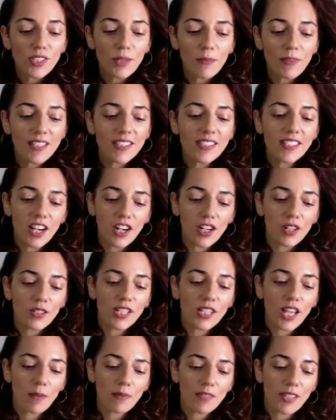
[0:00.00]
some of the
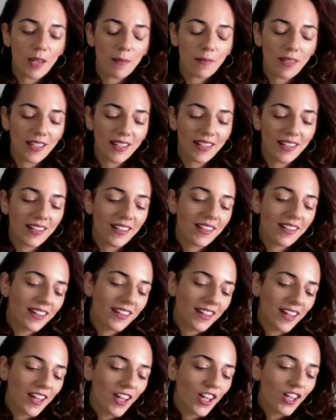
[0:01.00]
stereotypes. I mean,
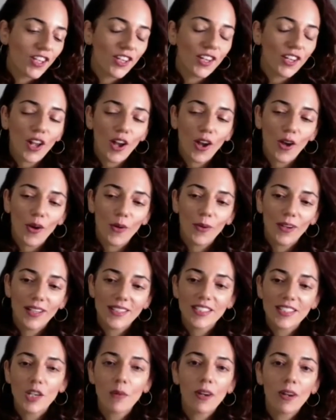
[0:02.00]
you know,
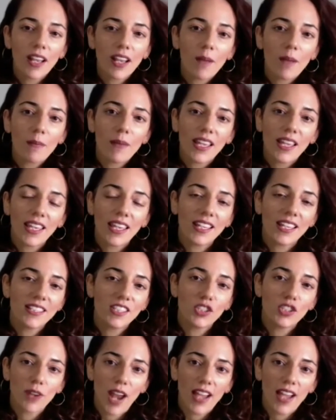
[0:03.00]
someone got my
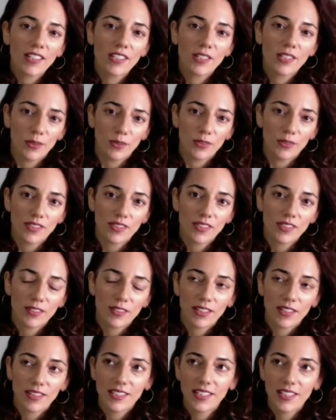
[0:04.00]
kids tracksuits
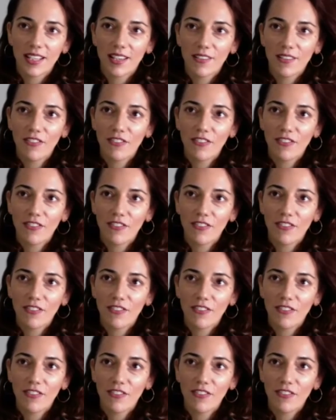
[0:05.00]
to